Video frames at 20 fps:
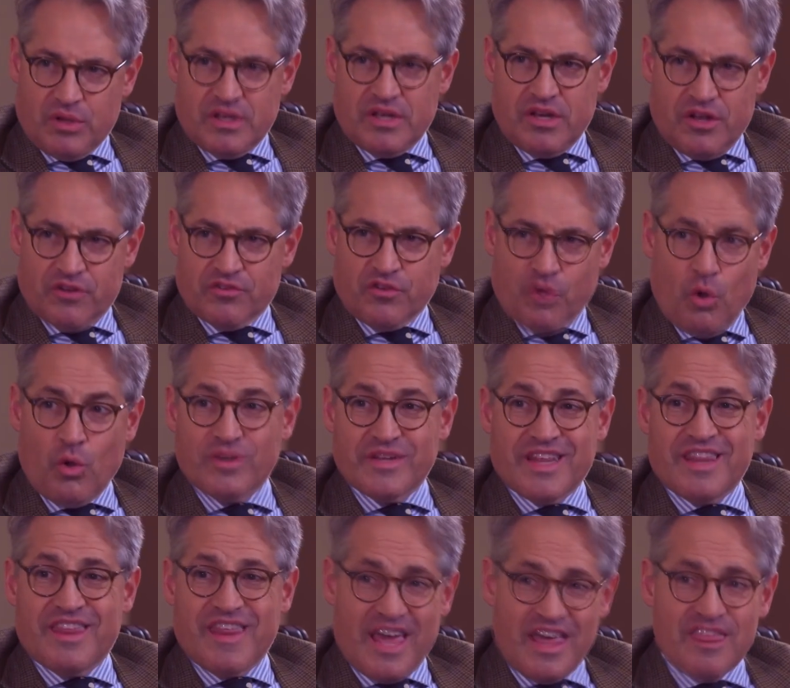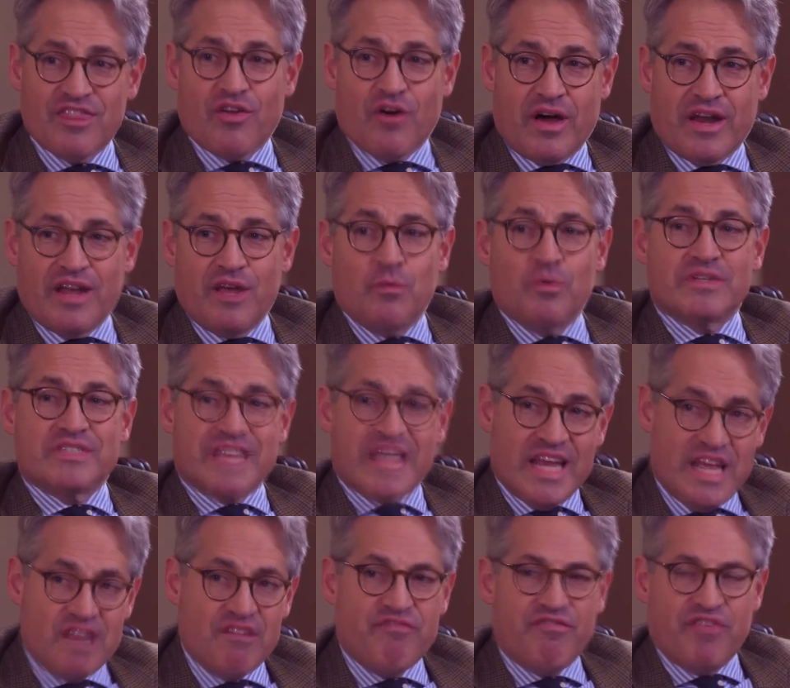billion years old. They thought it was
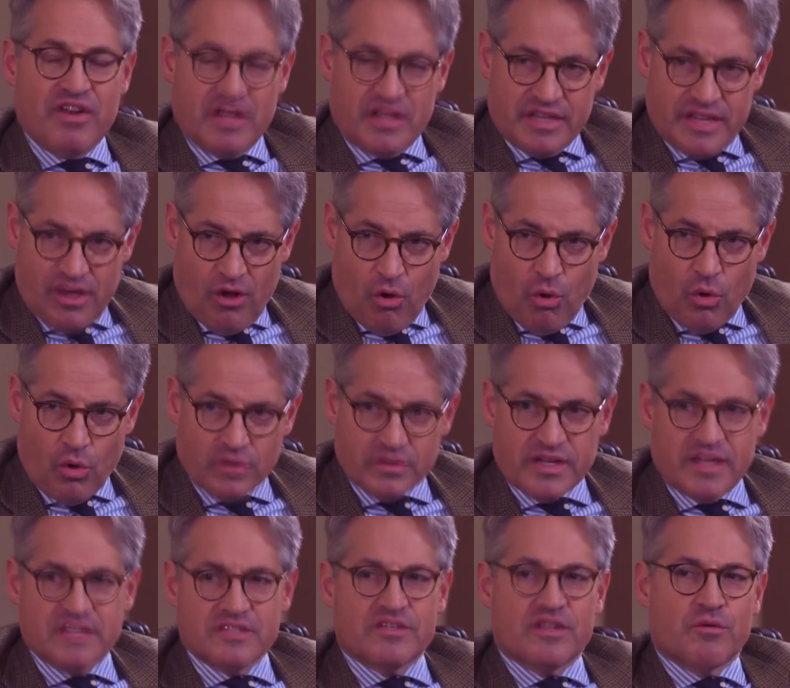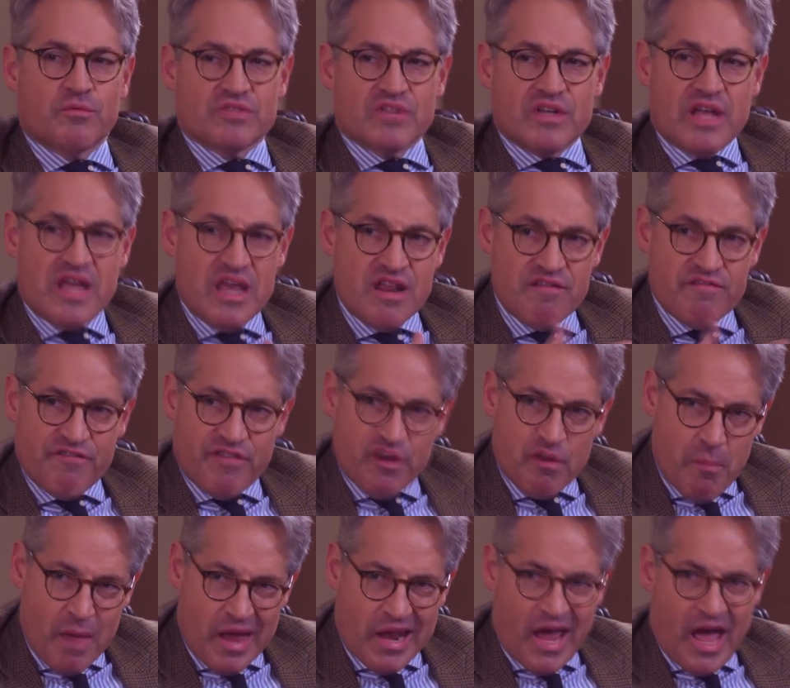infinitely old and there was an
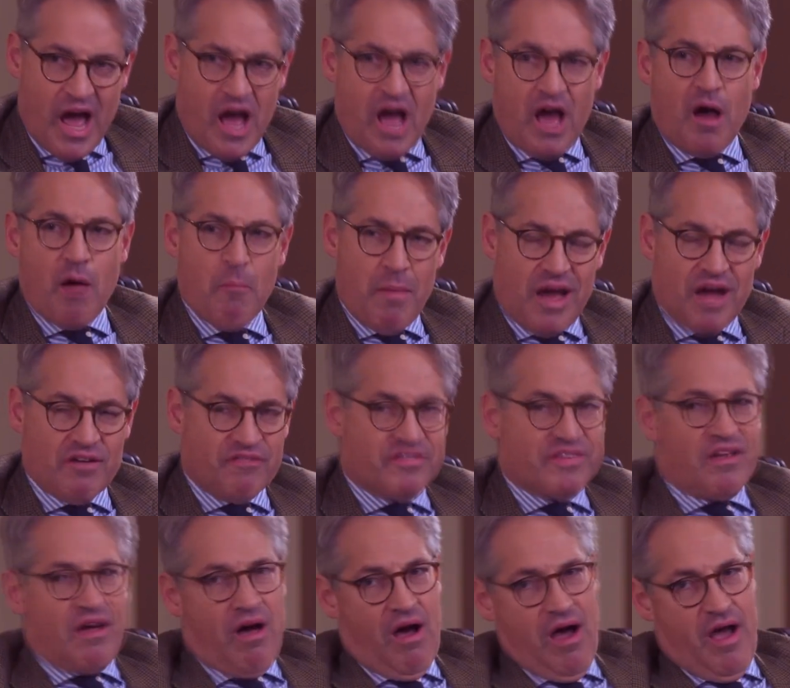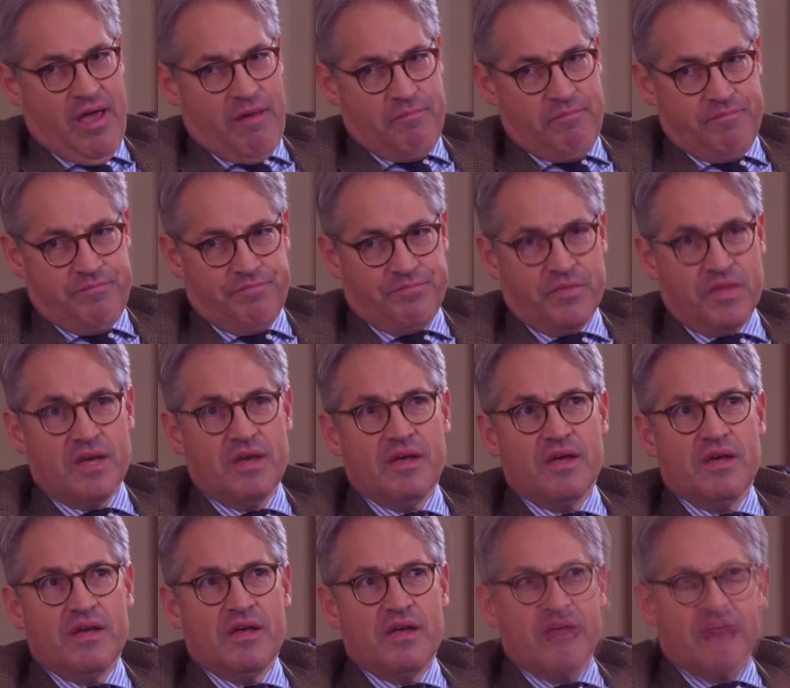infinite amount of time.
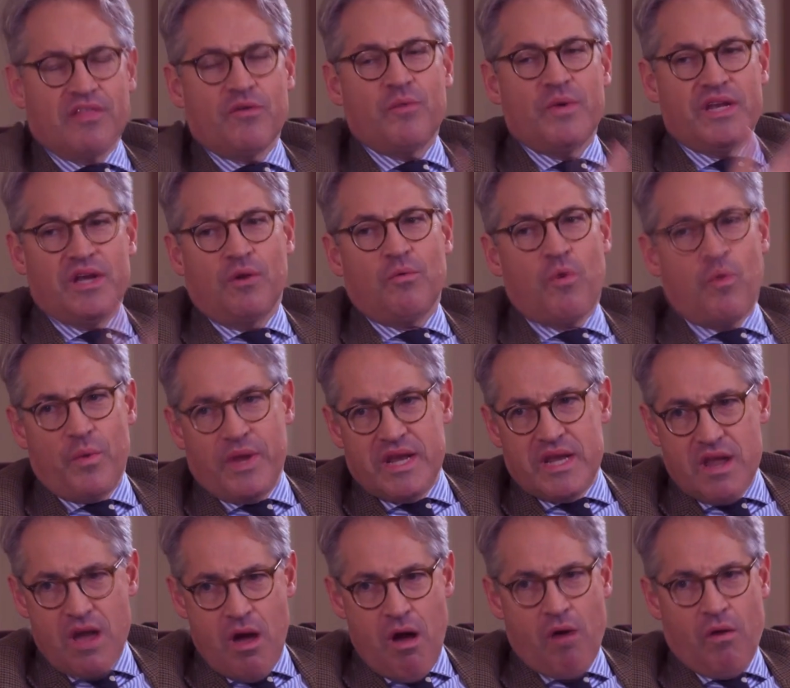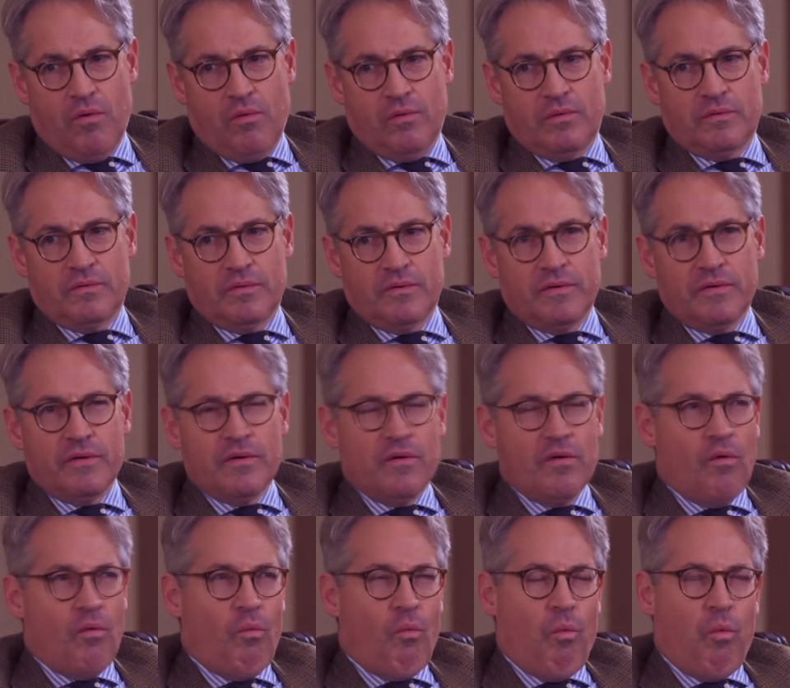So now that we know what we know,
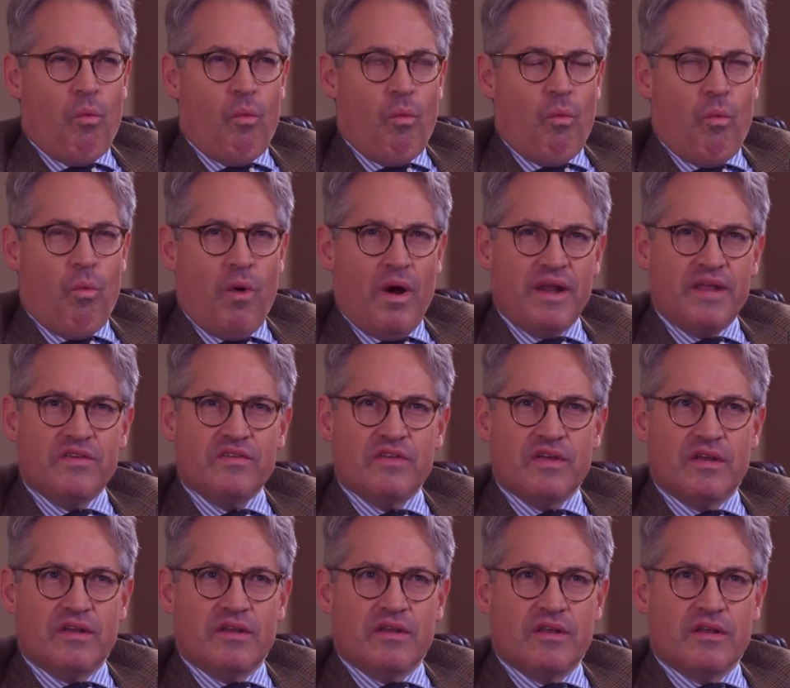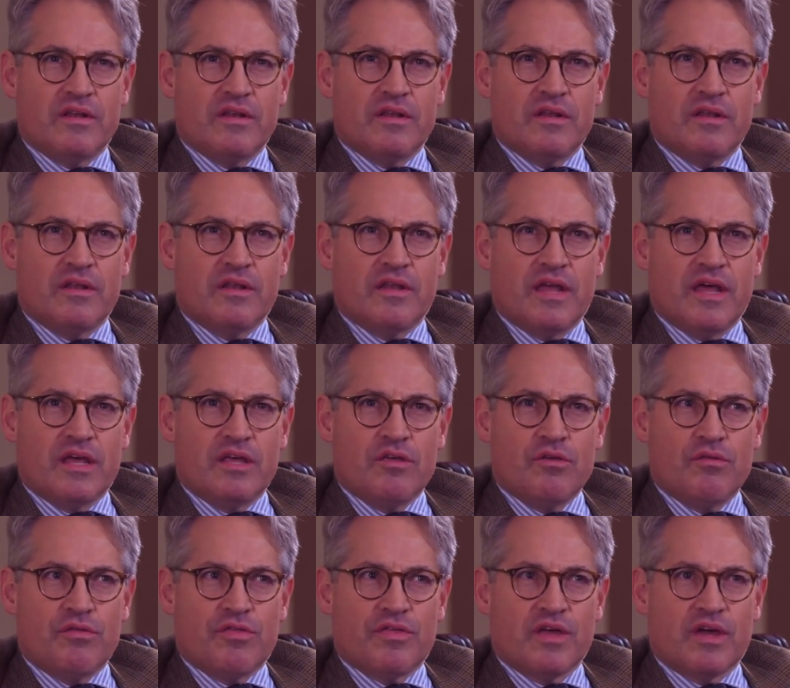what is it that
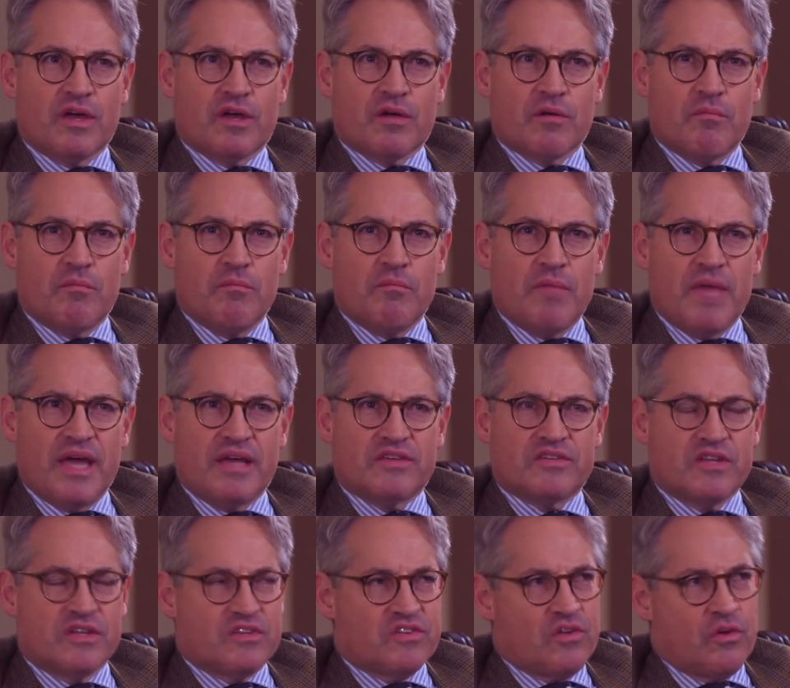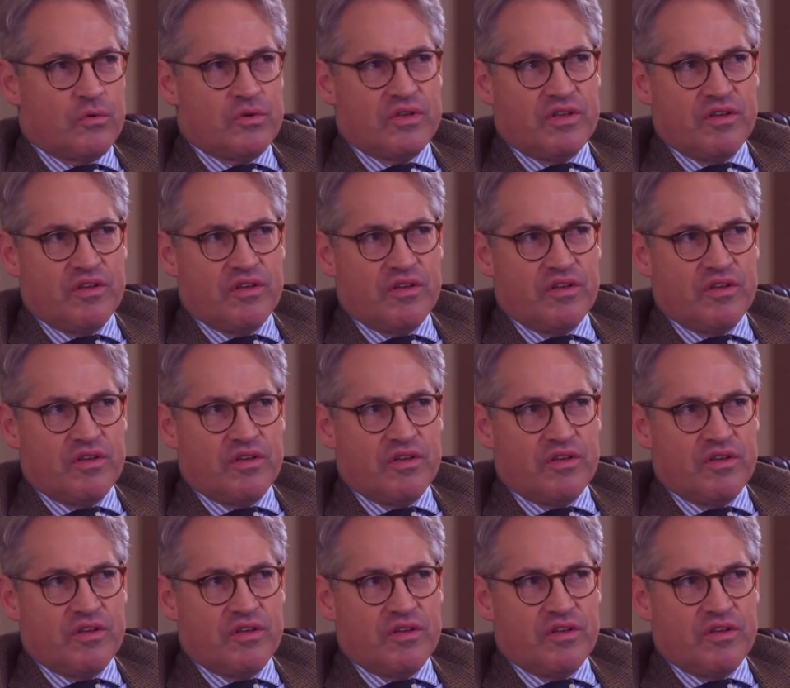you think makes it so